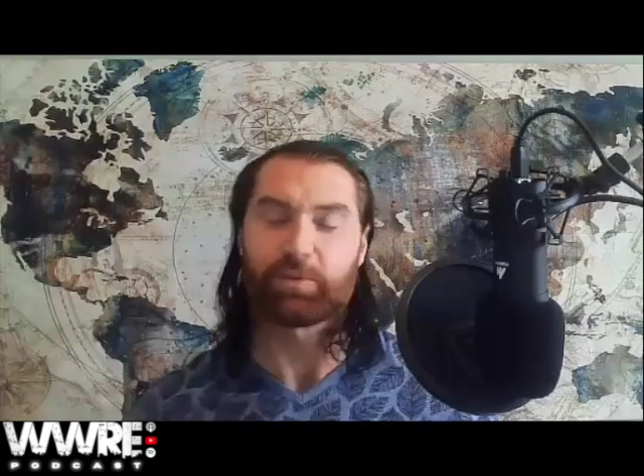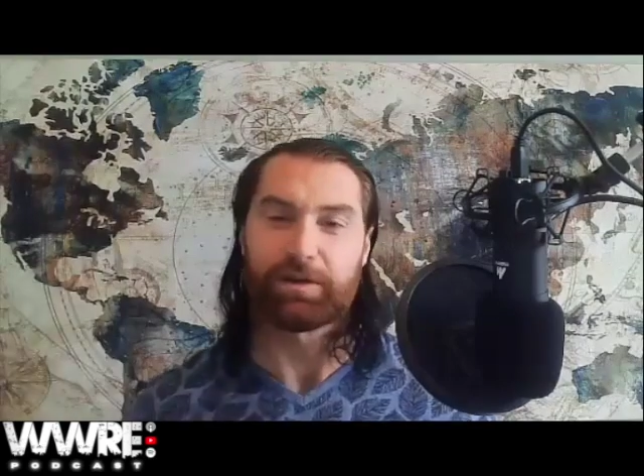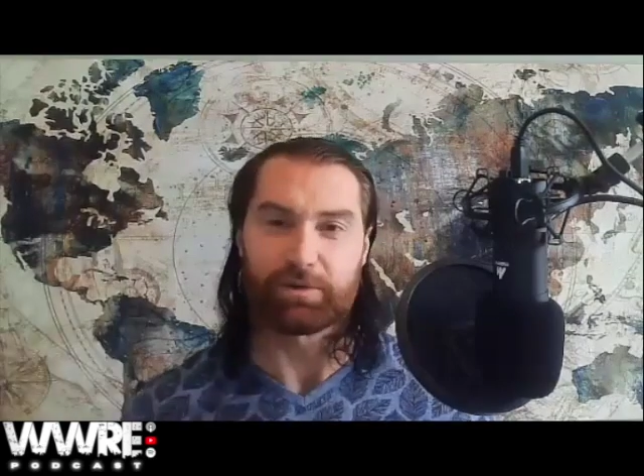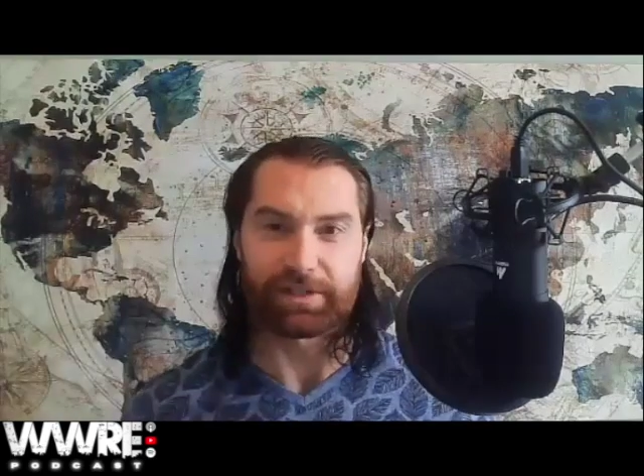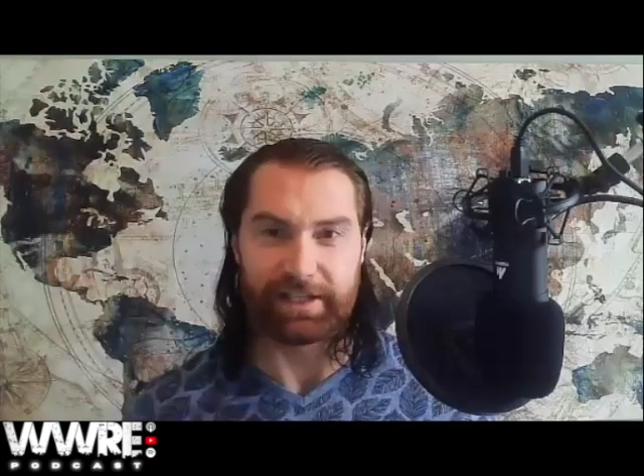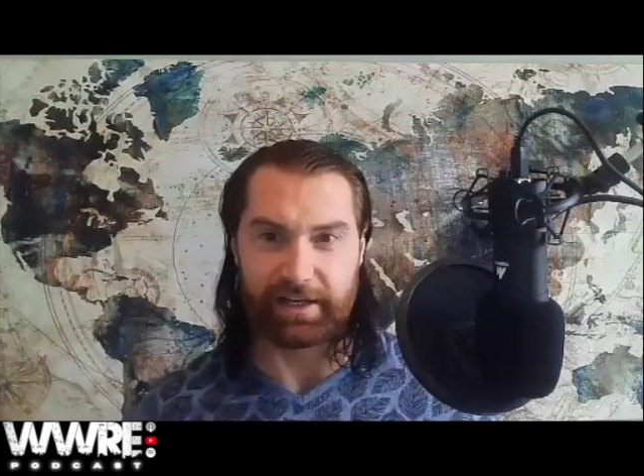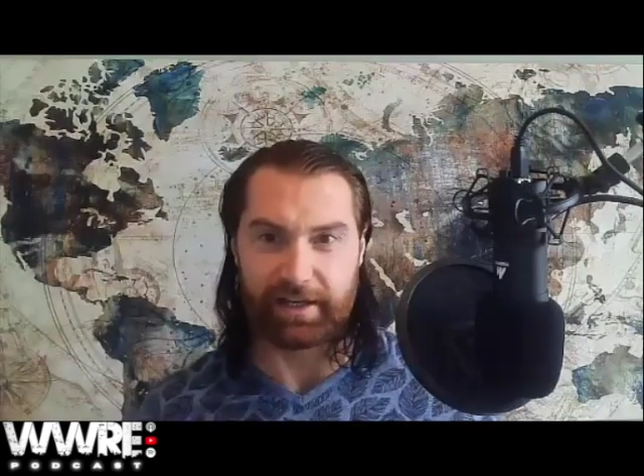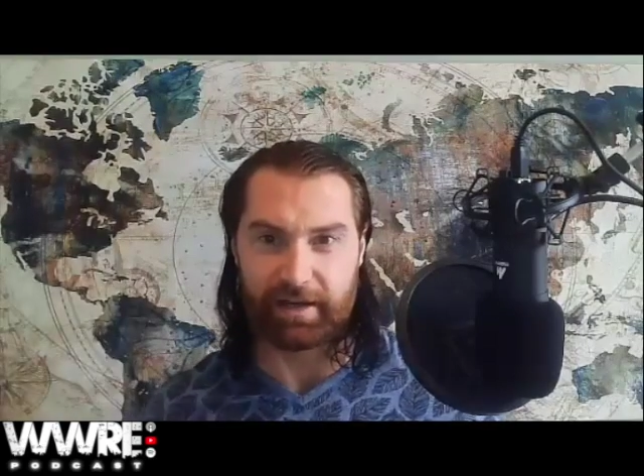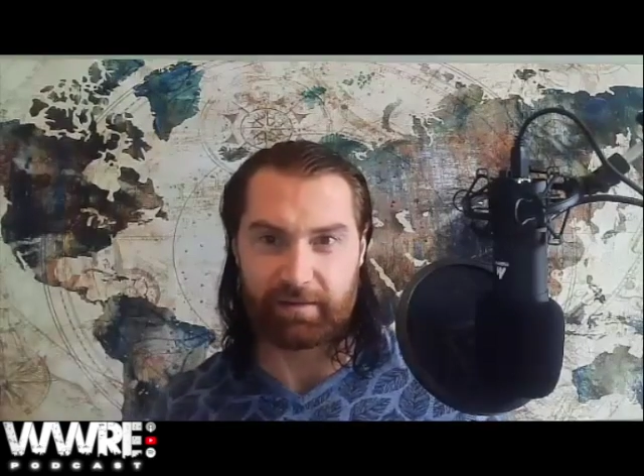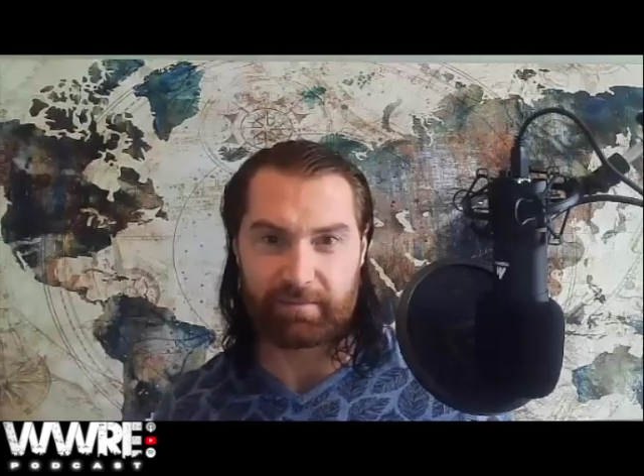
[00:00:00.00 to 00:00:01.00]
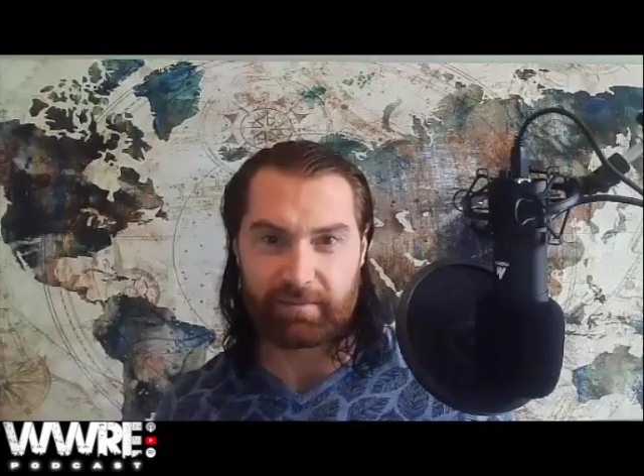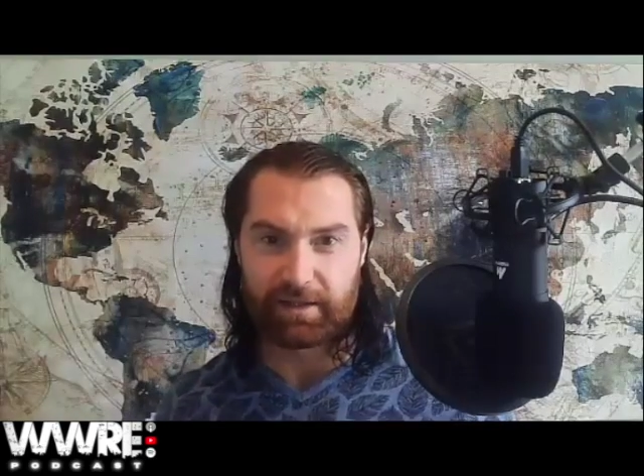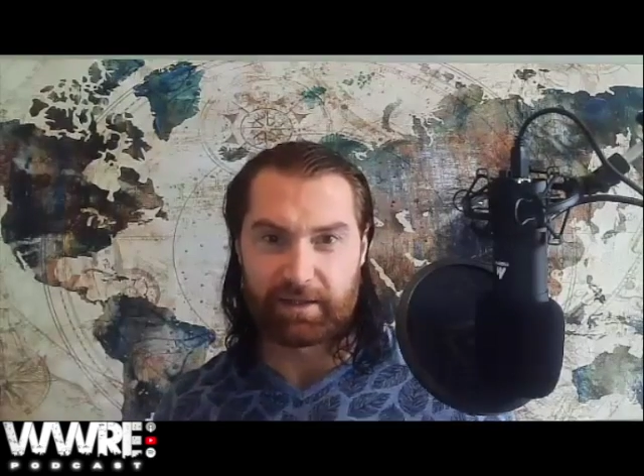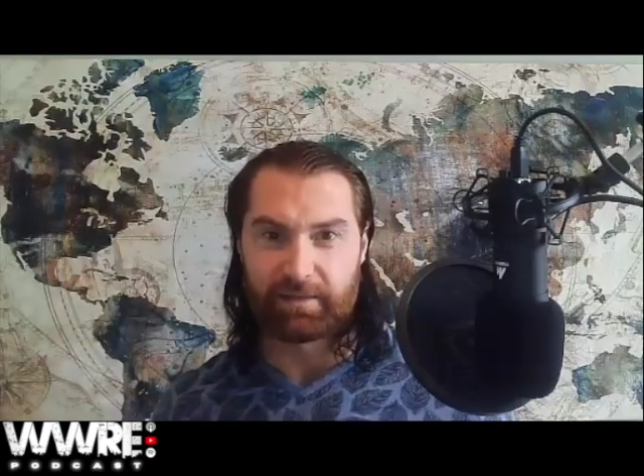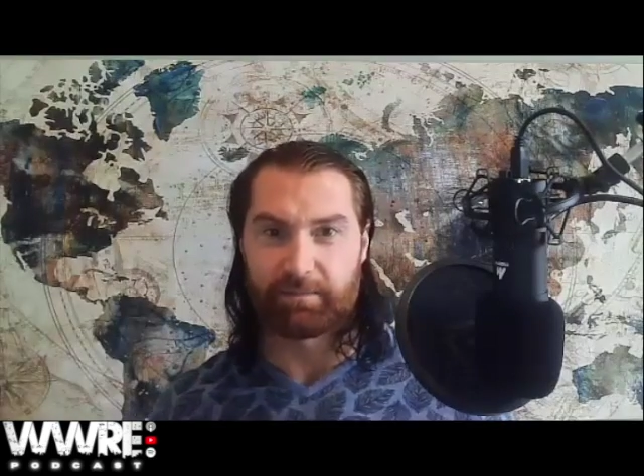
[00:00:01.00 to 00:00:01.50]
what usually
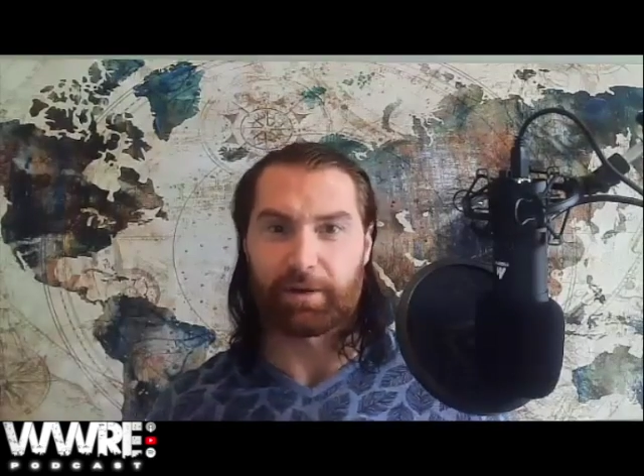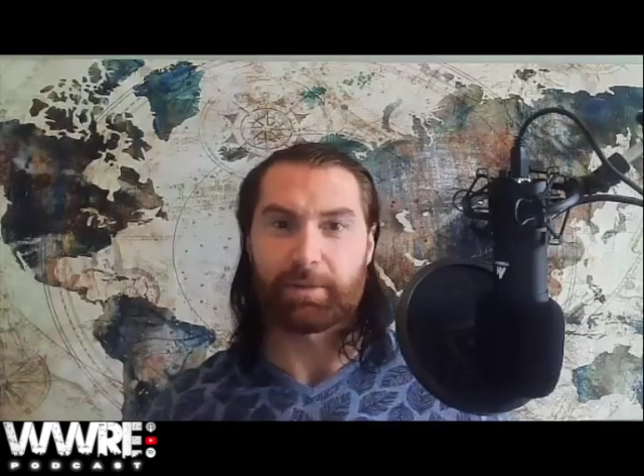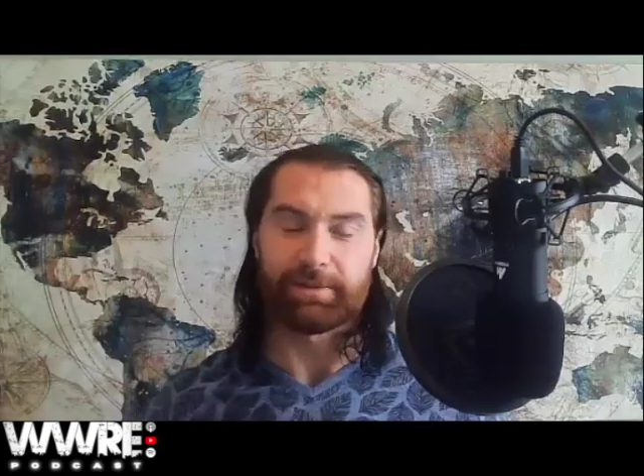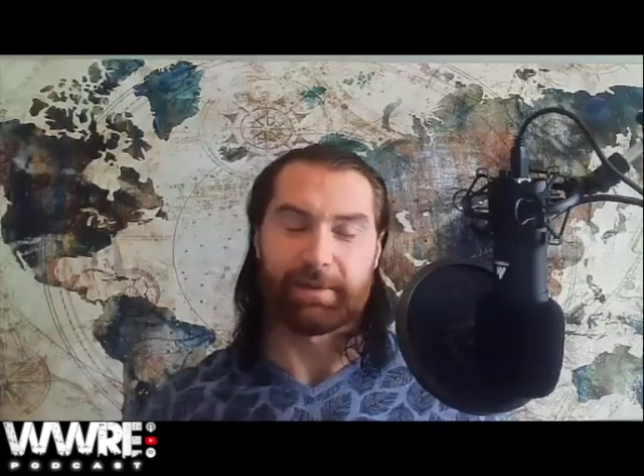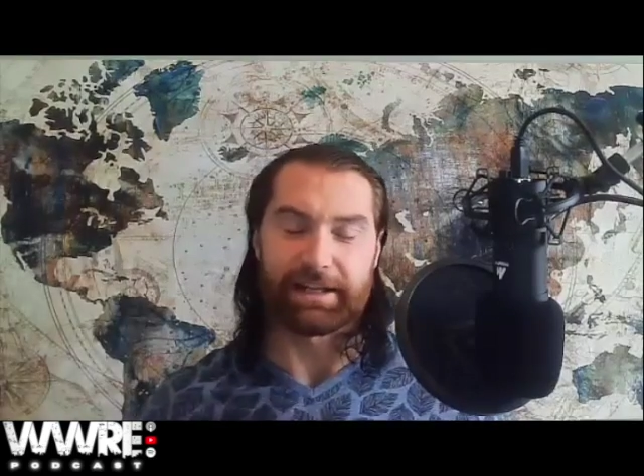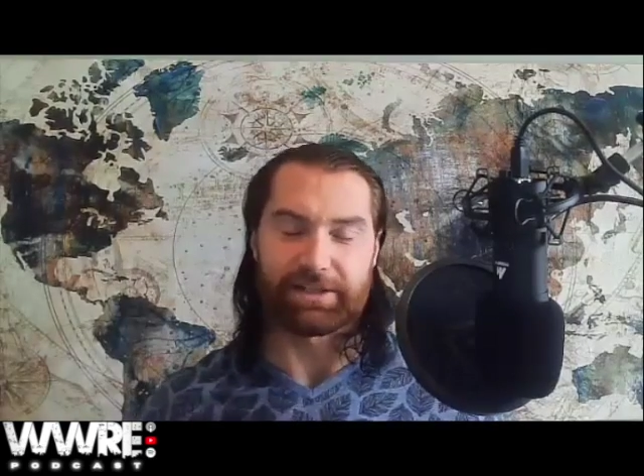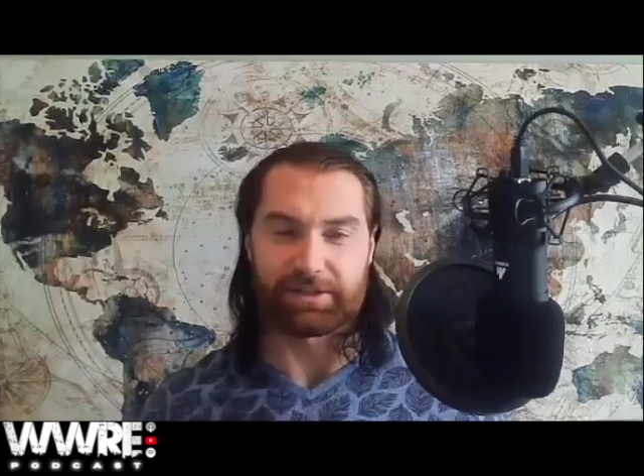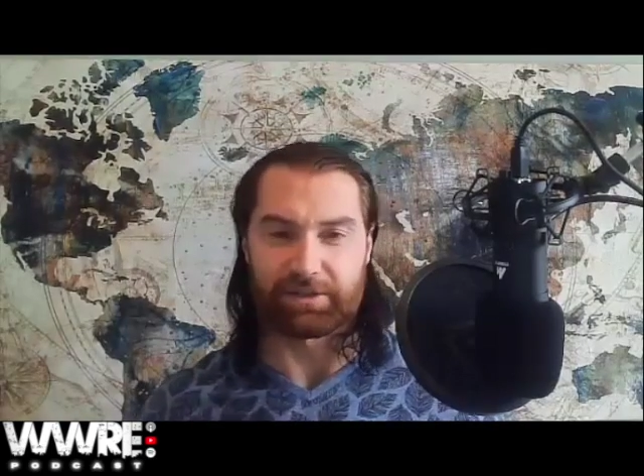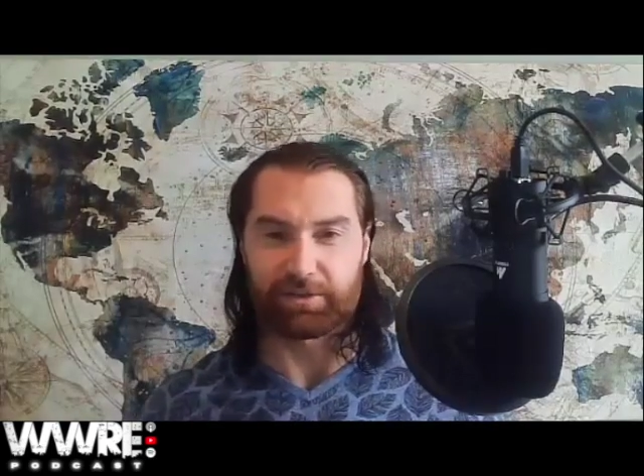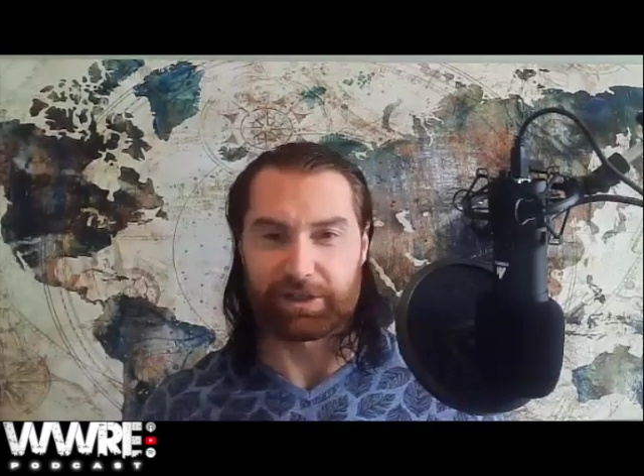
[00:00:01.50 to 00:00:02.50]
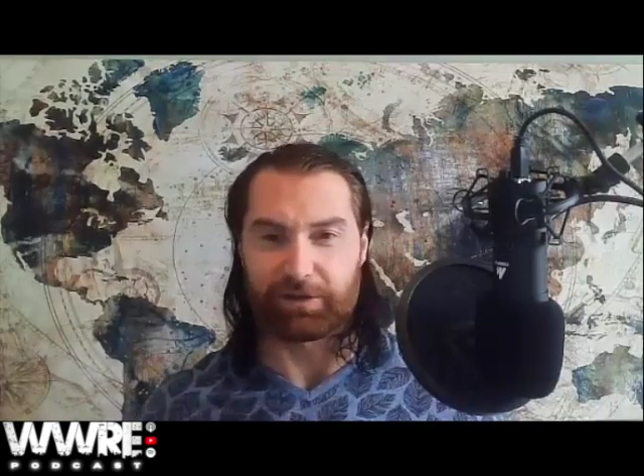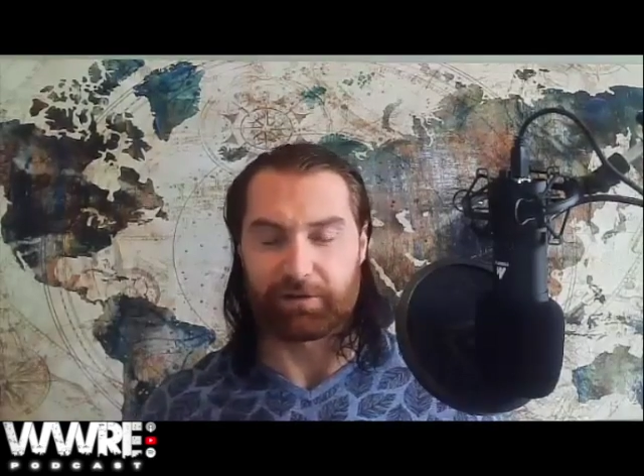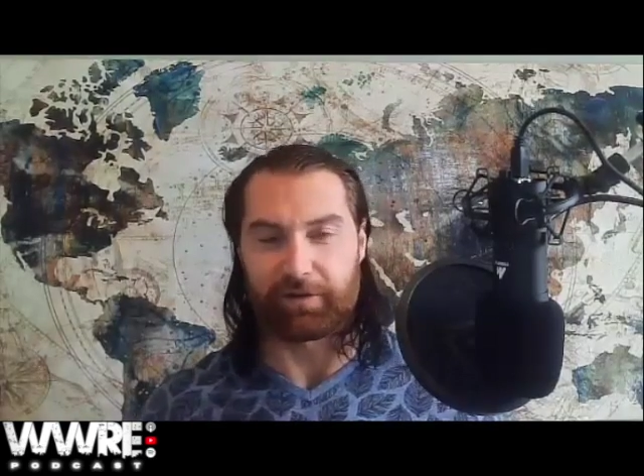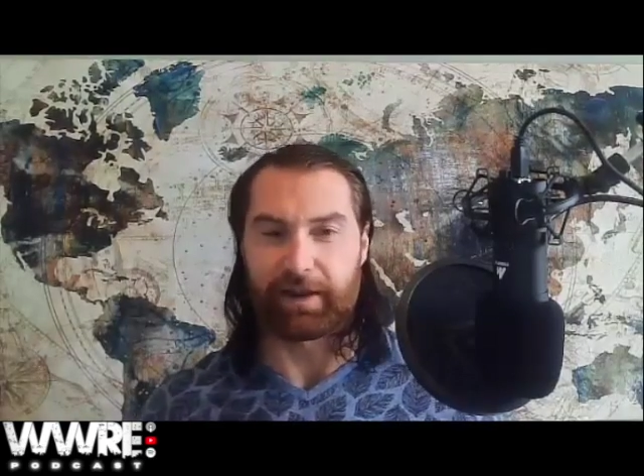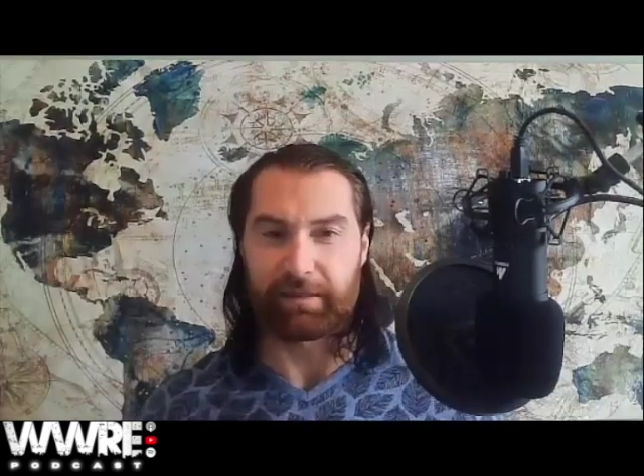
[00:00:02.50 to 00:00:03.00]
property managers usually look
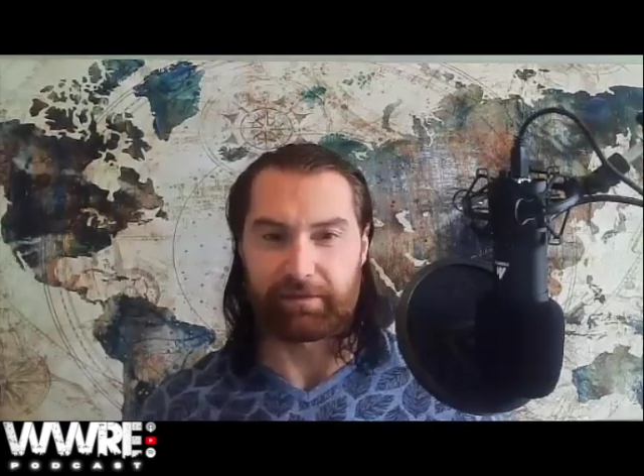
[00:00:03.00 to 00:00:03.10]
for, right?